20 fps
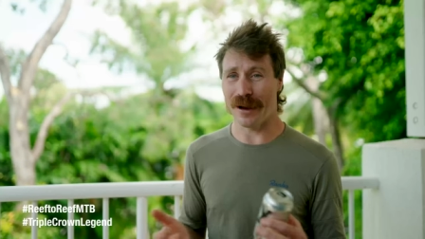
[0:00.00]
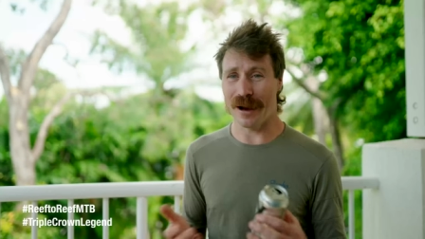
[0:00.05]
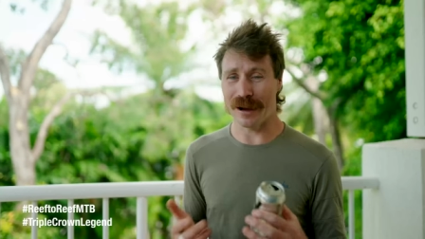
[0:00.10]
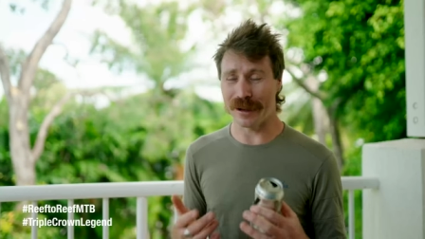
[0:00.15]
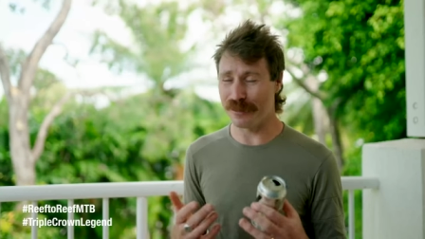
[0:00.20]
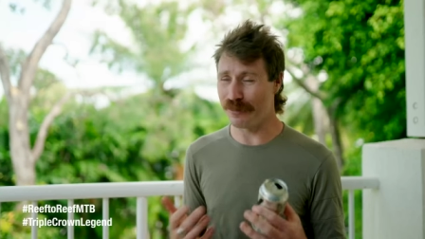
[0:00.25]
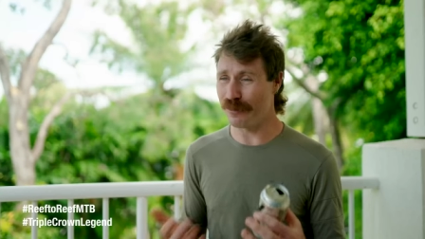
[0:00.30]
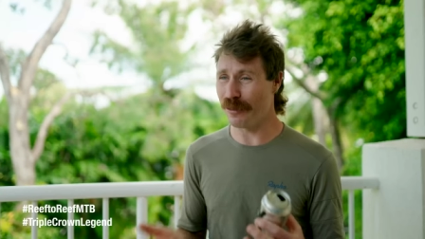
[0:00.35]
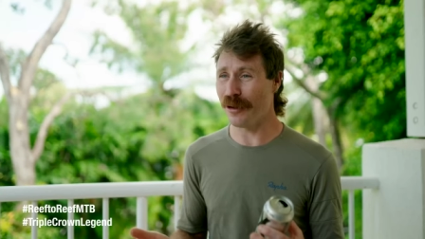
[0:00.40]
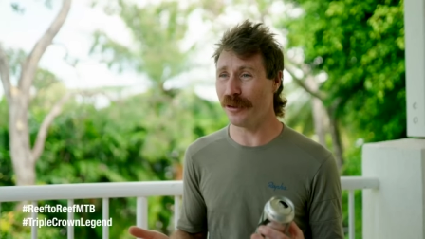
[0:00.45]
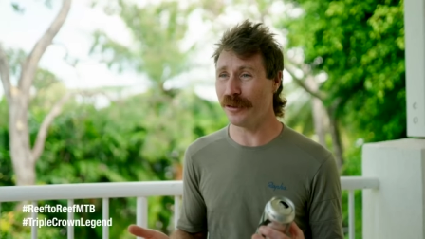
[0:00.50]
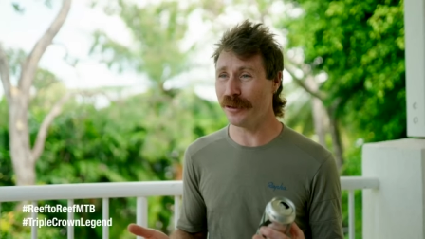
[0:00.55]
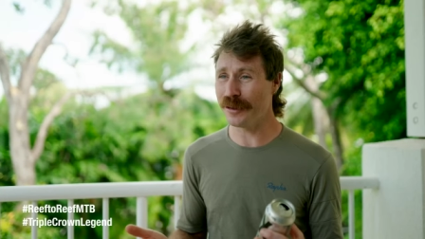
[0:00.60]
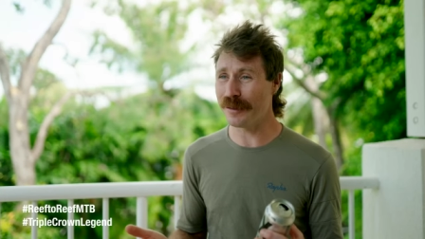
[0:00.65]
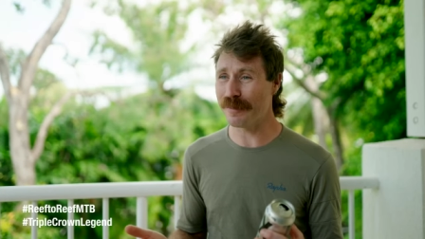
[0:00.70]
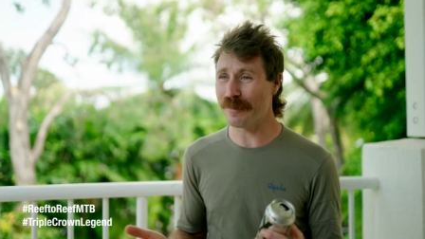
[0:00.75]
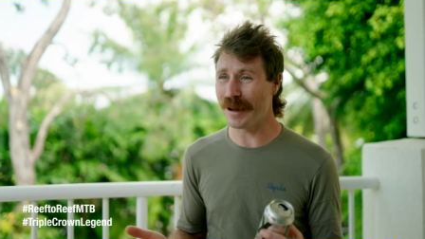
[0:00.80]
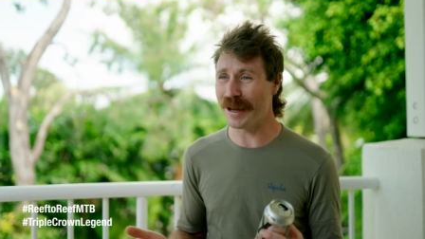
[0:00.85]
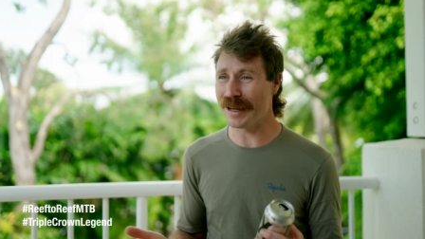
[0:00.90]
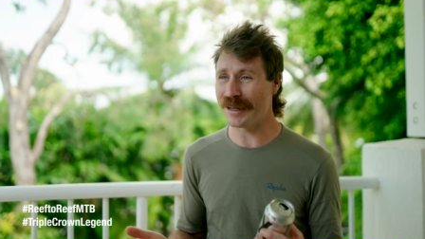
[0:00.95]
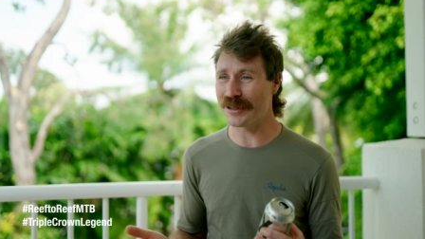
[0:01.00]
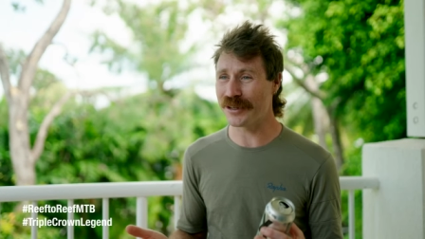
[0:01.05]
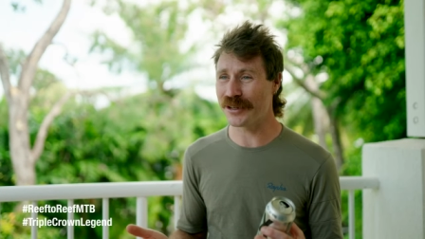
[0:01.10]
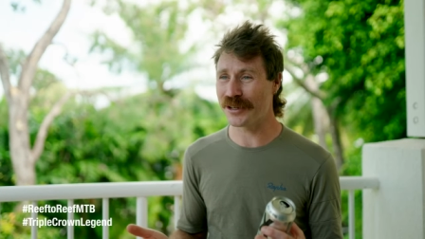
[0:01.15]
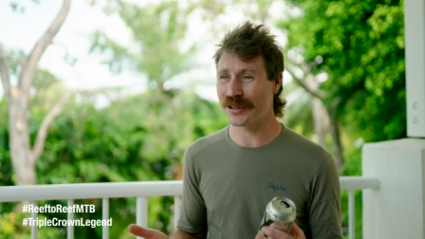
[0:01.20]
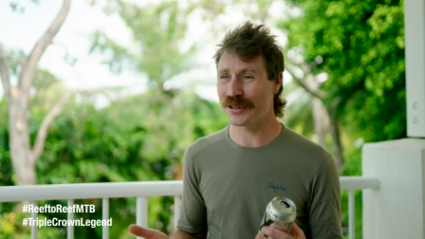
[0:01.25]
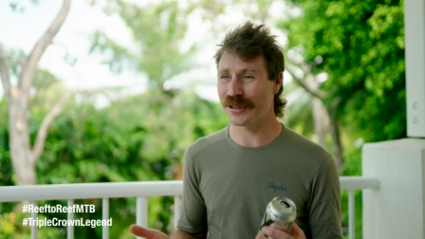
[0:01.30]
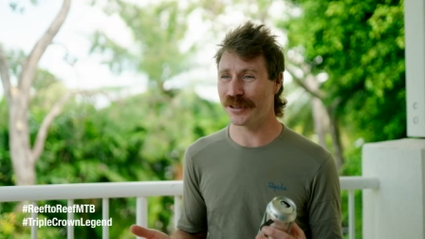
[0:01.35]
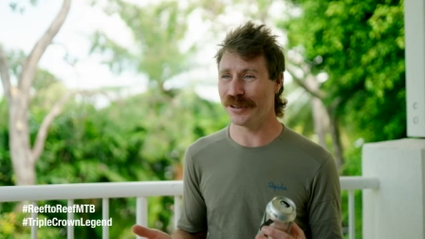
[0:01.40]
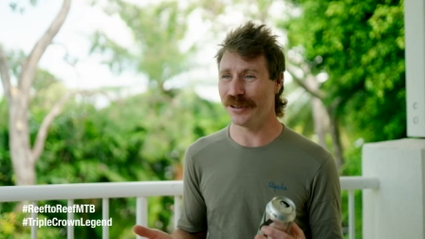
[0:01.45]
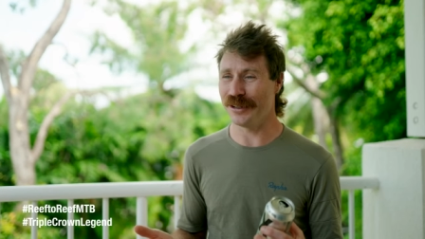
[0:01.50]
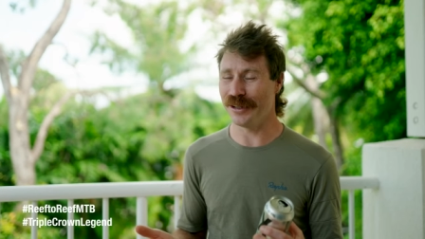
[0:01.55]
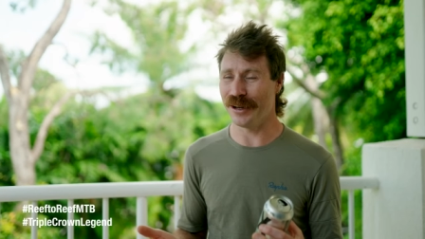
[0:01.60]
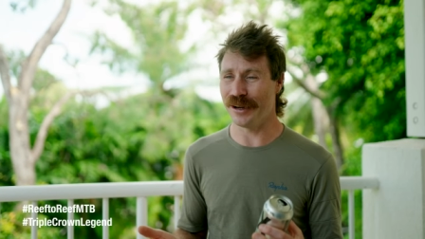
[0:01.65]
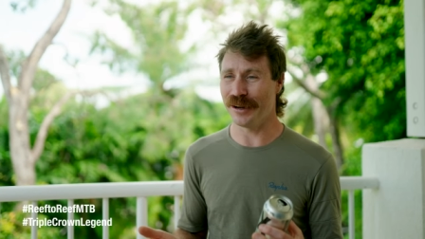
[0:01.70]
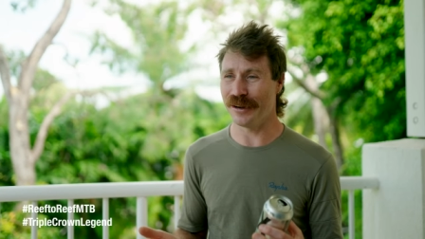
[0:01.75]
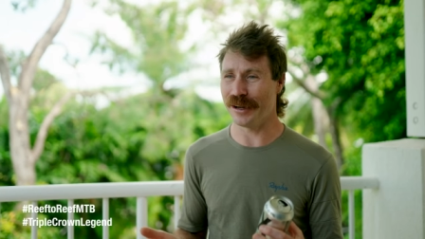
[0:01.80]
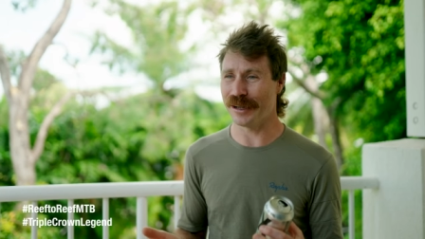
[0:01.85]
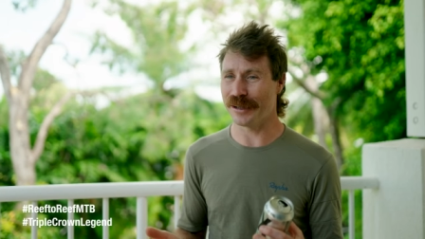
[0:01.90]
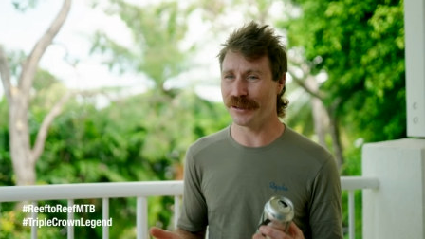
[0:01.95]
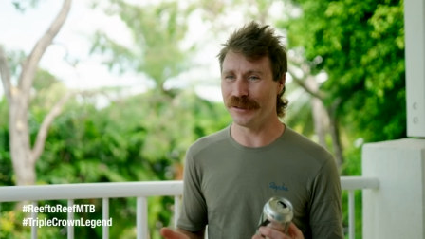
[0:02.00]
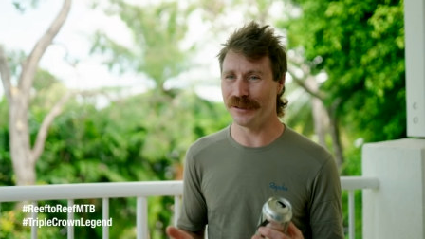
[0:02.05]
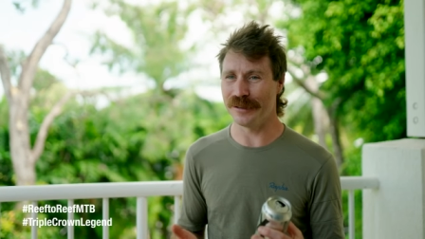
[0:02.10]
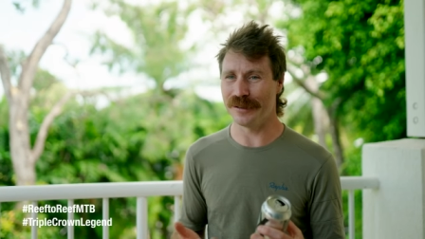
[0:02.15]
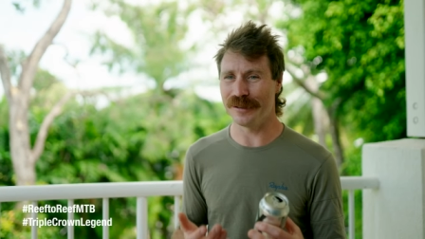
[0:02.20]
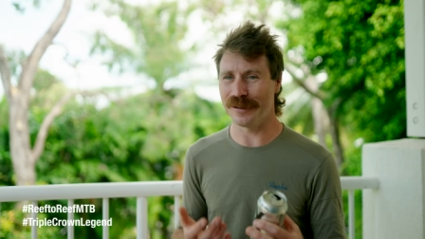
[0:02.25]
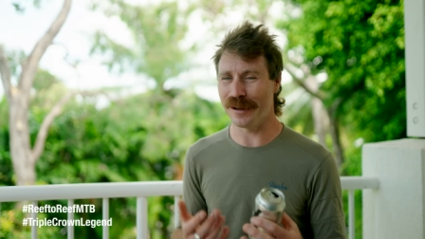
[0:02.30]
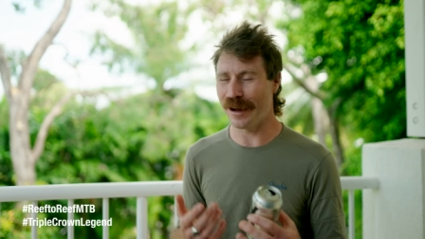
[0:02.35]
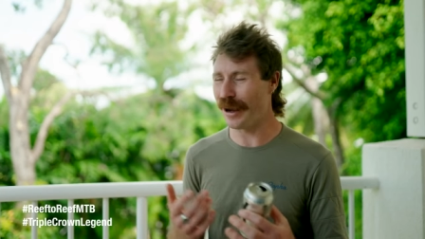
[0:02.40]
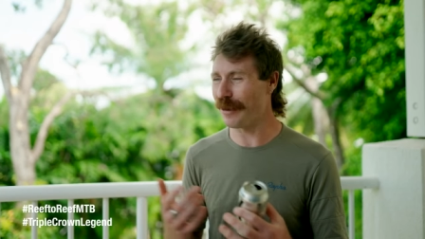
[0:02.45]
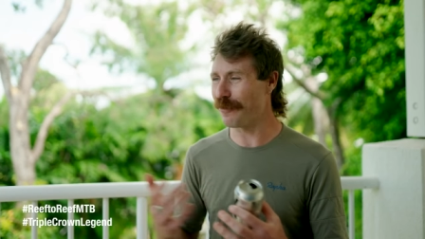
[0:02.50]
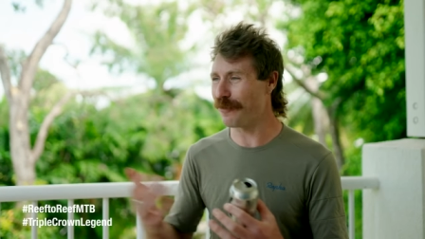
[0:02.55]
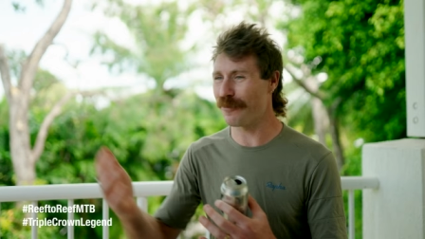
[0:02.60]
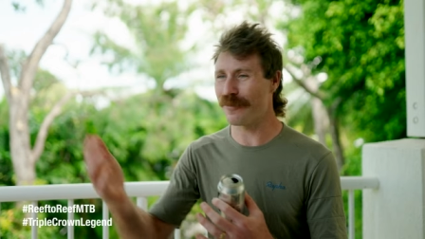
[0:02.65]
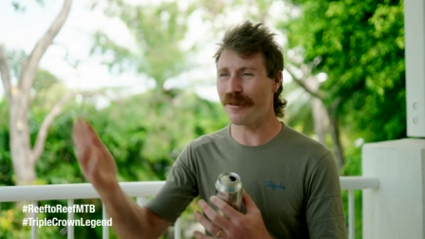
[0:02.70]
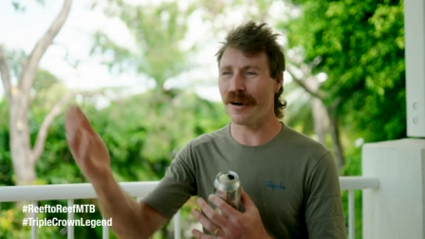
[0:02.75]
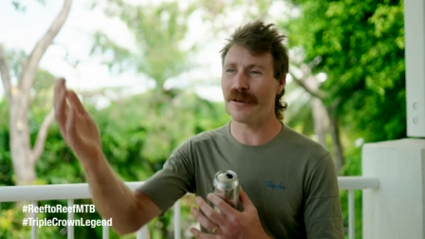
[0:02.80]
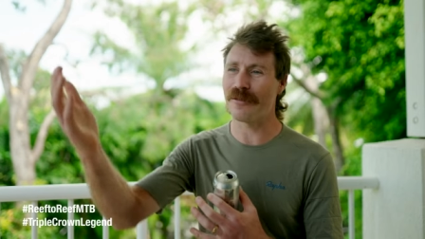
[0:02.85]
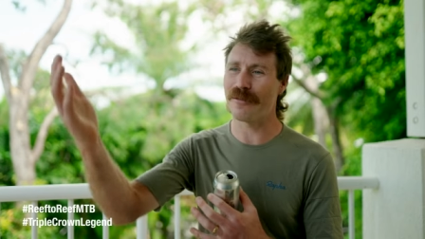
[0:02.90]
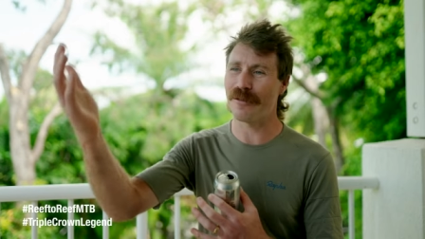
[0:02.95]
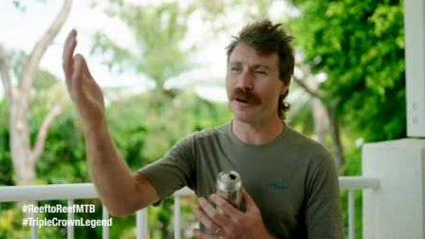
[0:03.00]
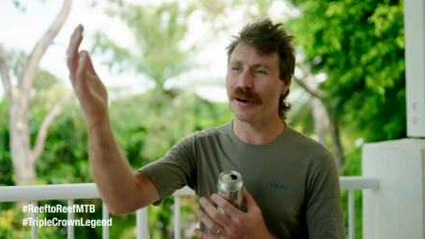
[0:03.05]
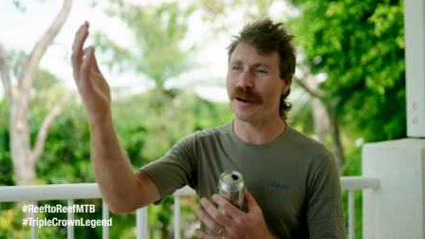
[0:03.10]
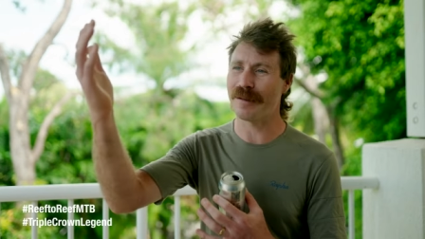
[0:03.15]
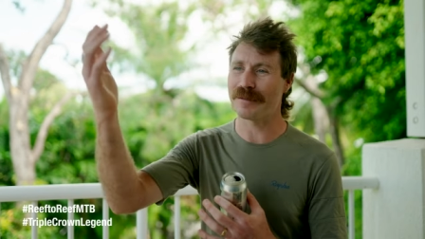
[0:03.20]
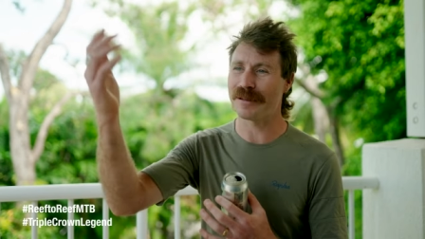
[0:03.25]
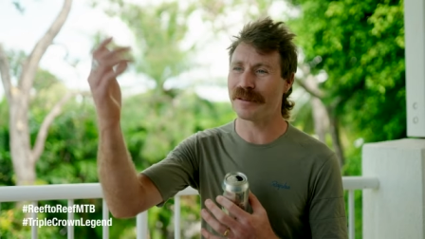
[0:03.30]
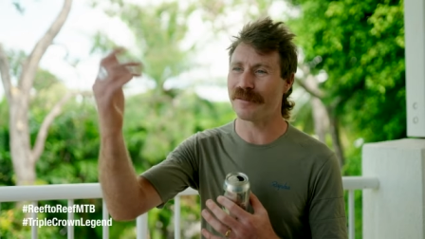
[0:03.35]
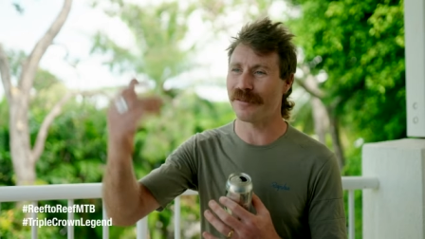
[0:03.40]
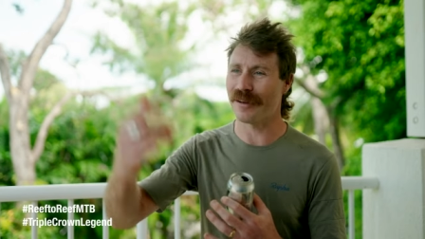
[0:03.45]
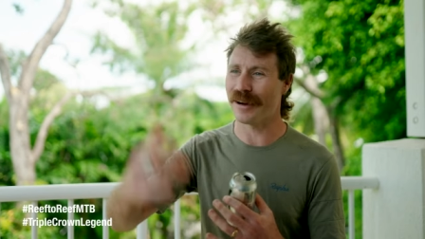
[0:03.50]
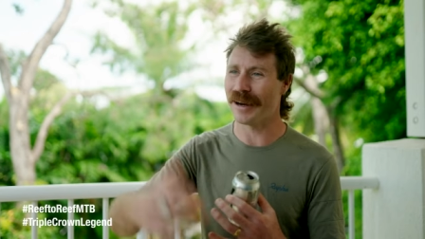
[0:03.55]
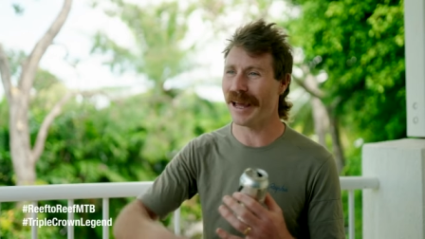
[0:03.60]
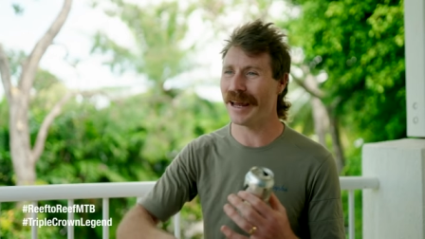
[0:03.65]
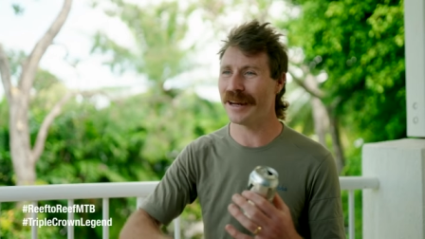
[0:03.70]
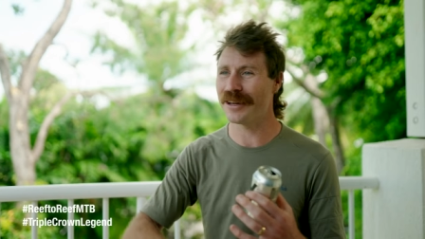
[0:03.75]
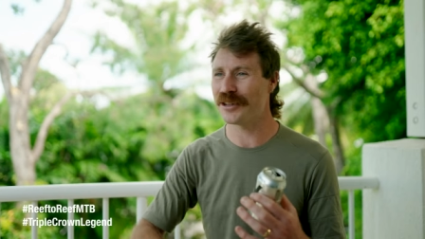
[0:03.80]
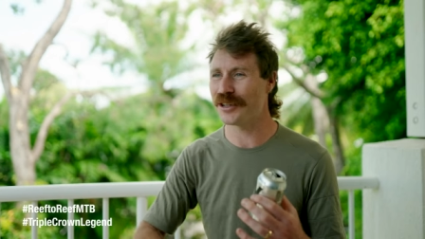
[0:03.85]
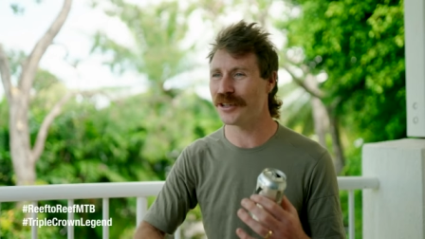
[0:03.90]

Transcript: I could roll in the bunch, you know, I rode up to the front, had a